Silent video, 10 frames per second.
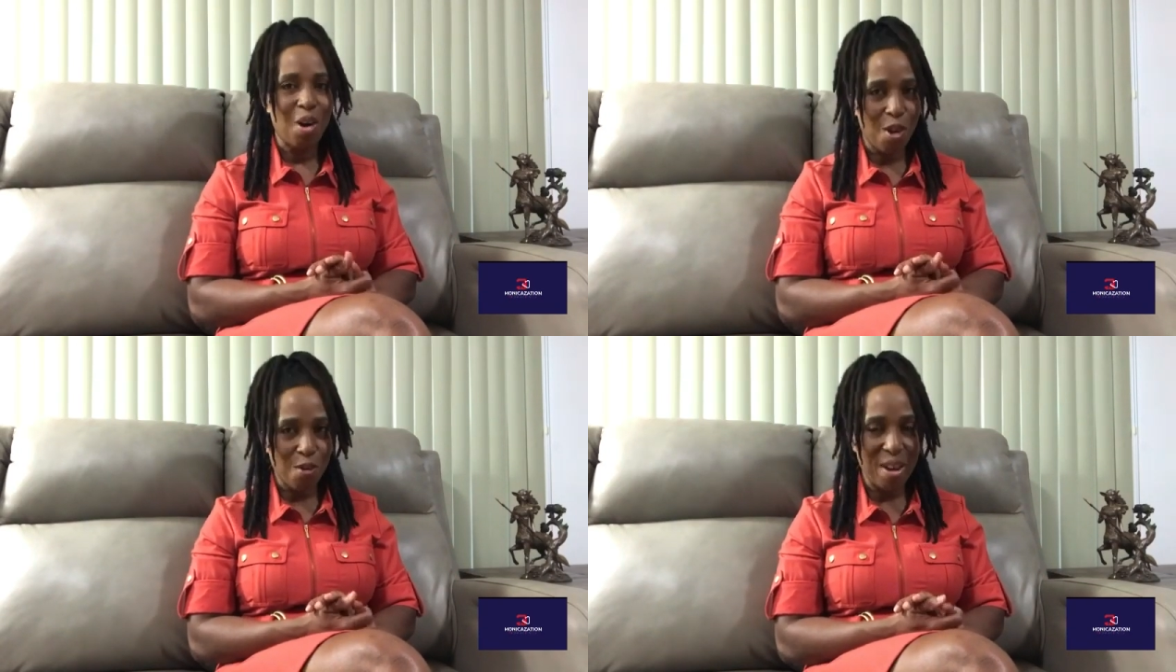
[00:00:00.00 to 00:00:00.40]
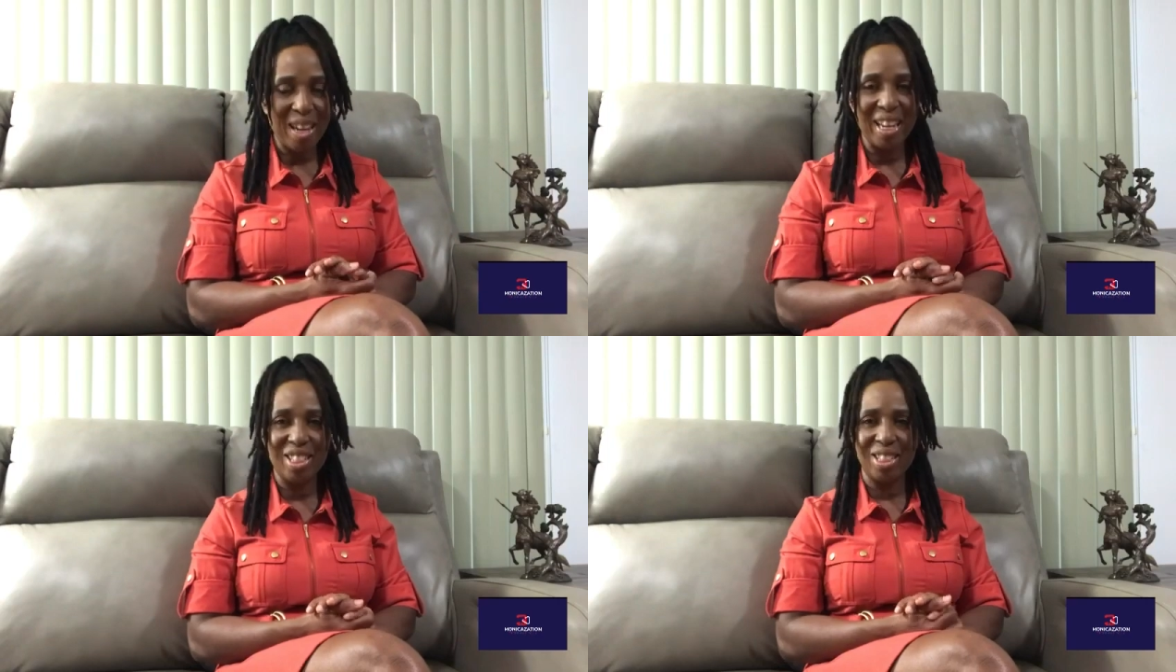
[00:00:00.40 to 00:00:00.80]
of Our
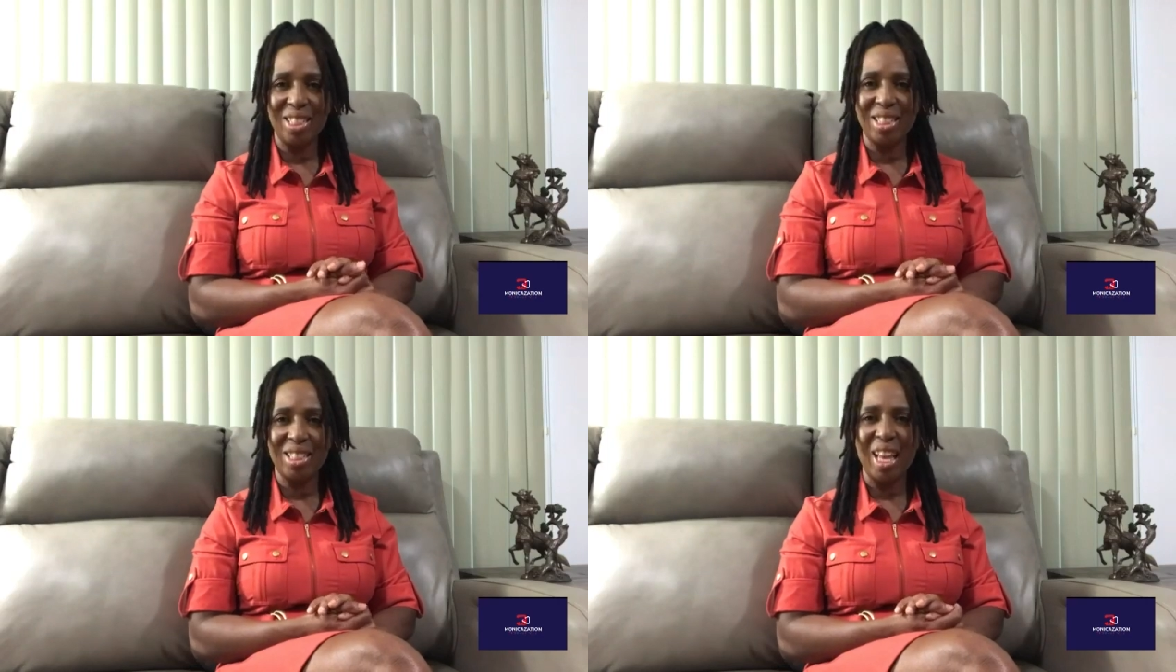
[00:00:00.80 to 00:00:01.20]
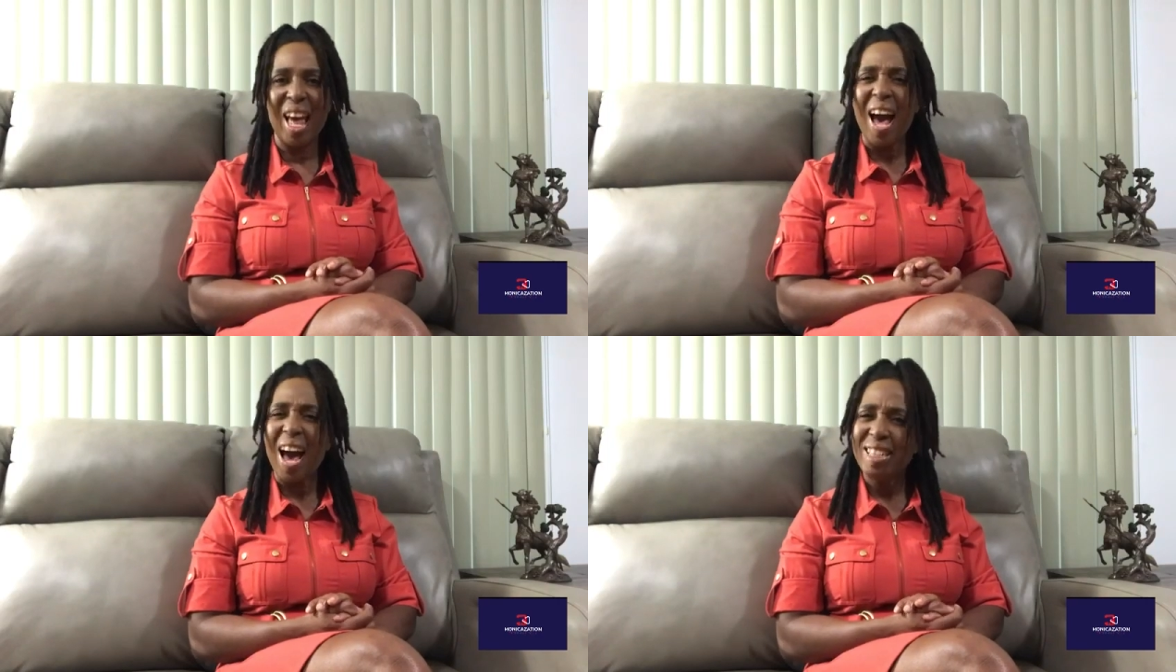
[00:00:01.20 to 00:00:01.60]
Legends.
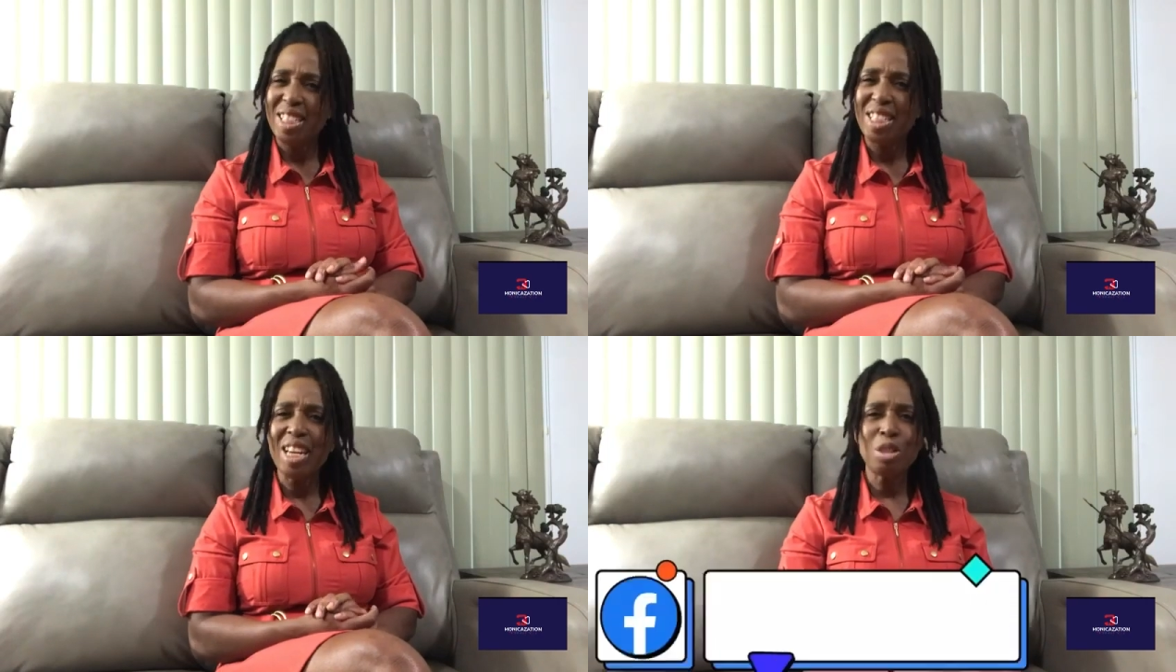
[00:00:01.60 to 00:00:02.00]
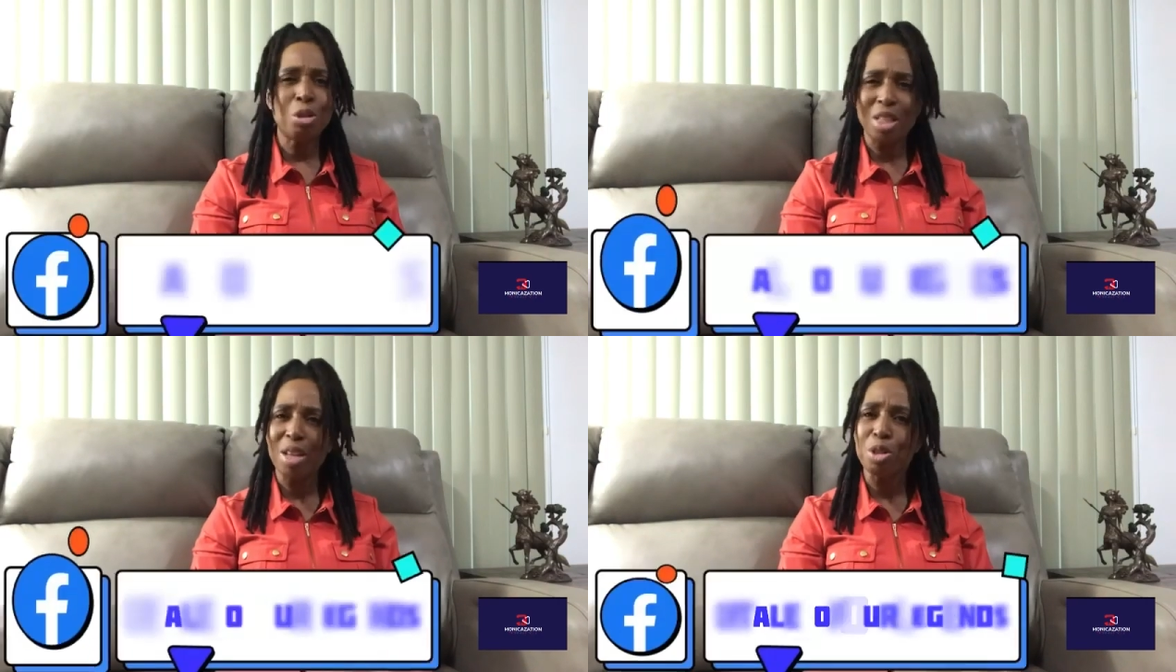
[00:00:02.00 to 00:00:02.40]
I decided
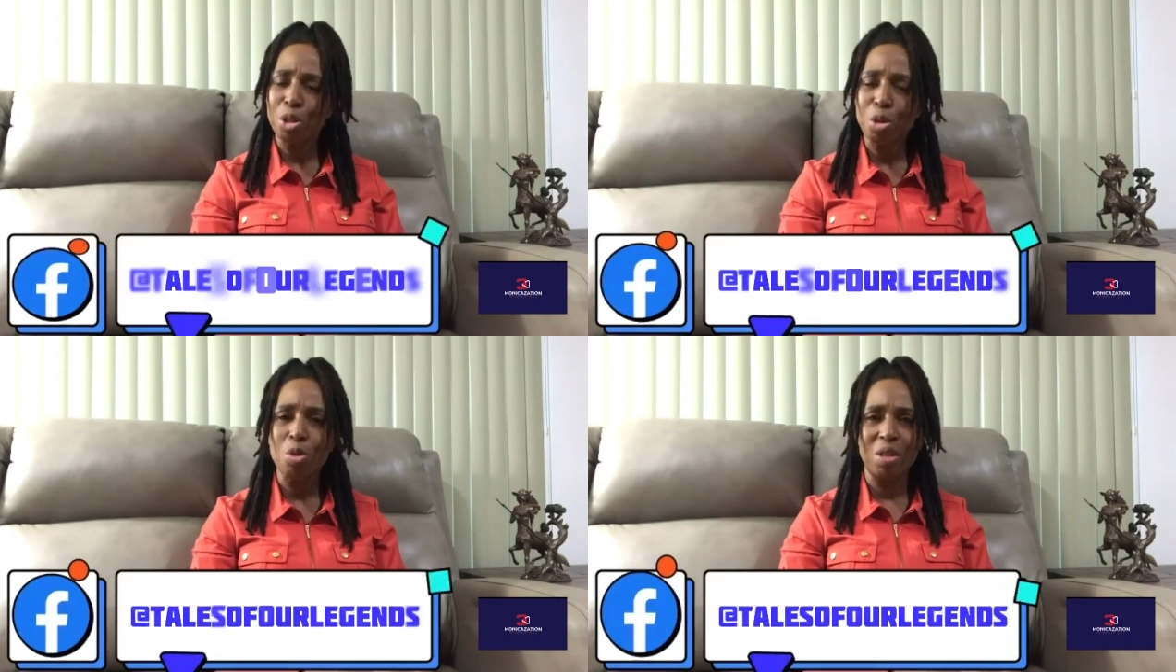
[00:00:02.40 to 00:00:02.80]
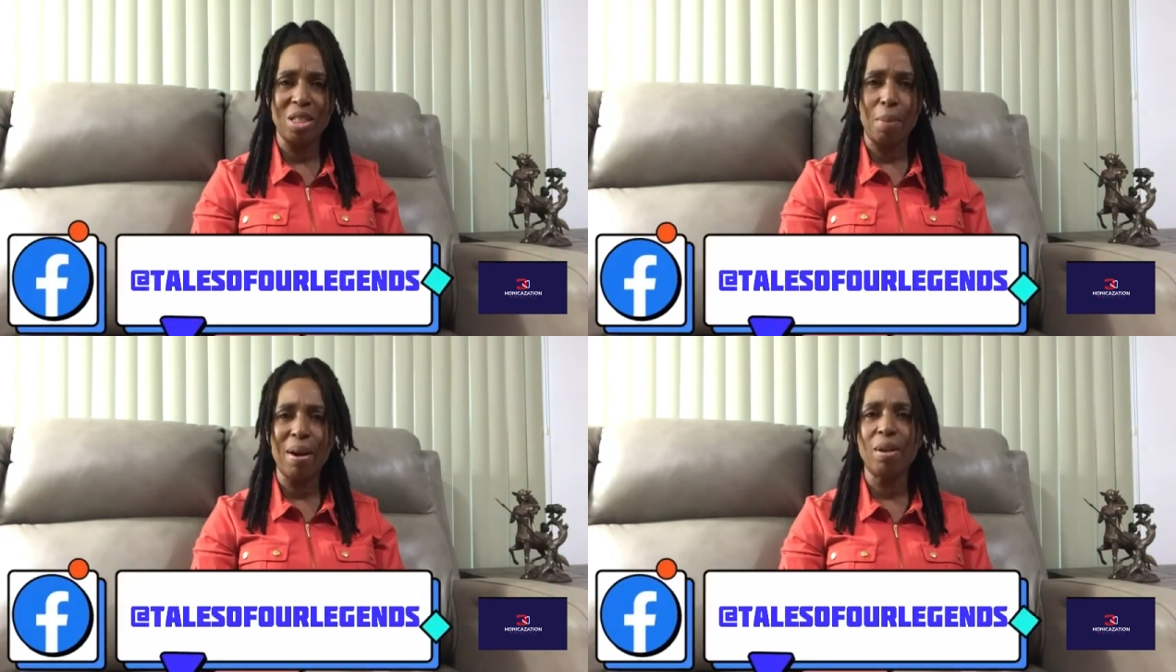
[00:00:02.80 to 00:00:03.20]
to tell
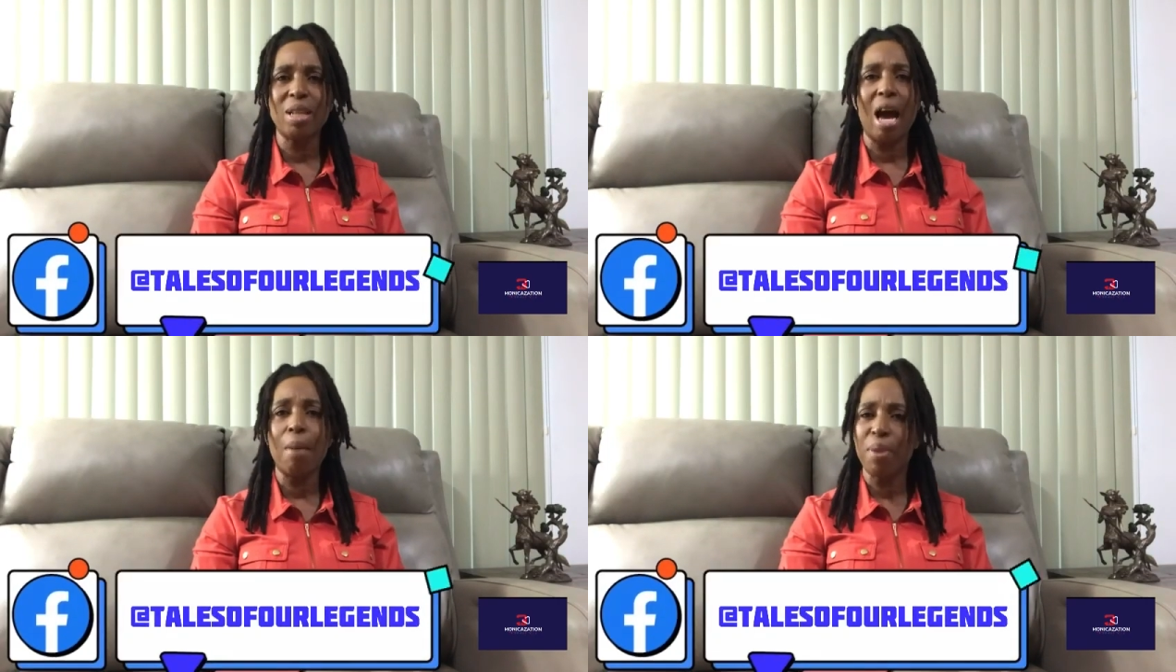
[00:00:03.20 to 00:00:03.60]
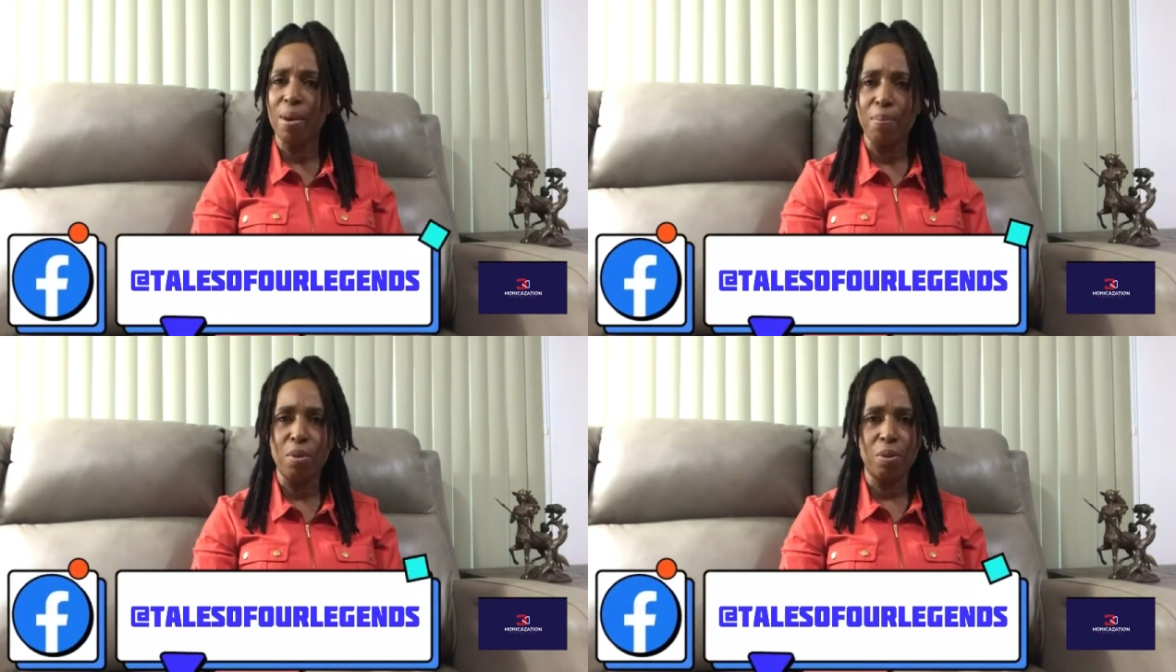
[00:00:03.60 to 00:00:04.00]
stories about our
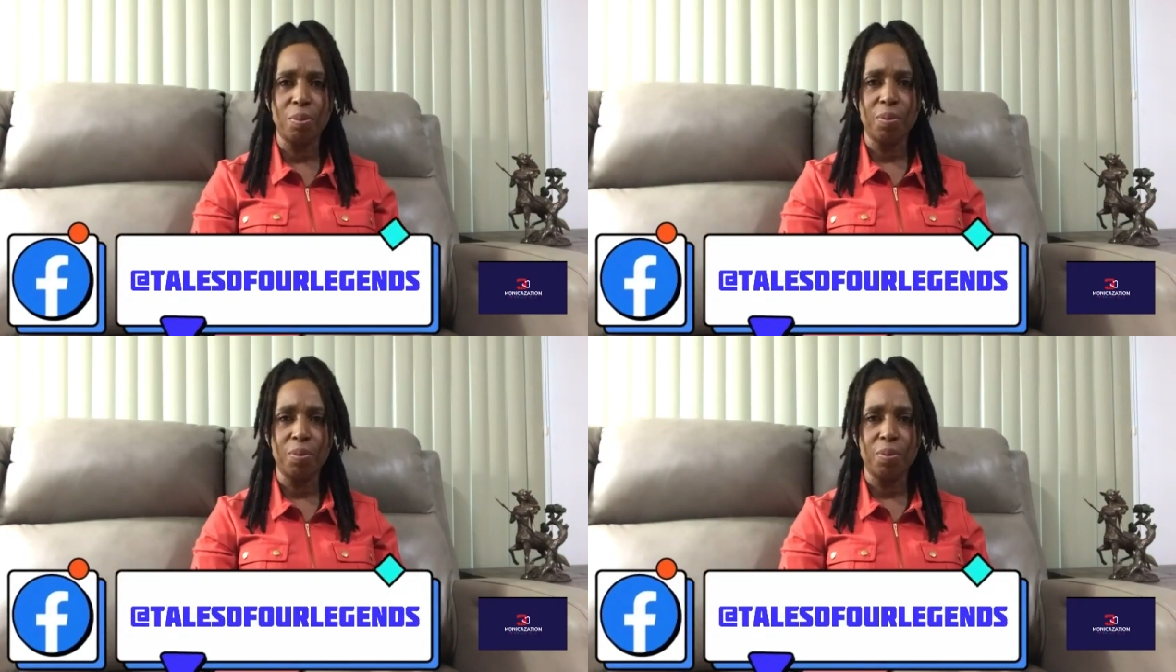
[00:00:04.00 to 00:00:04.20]
people,